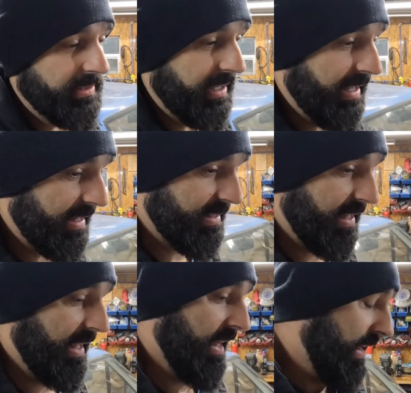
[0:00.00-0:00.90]
really is.
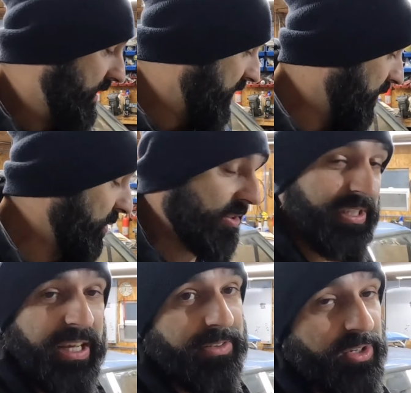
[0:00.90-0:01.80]
So we'll
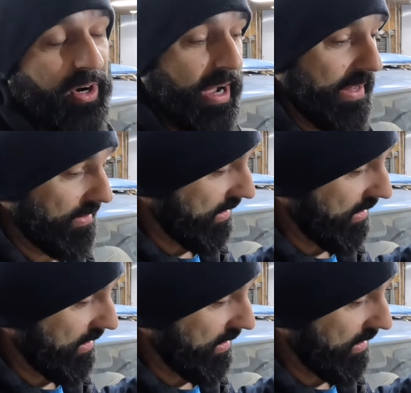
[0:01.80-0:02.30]
see. I'll try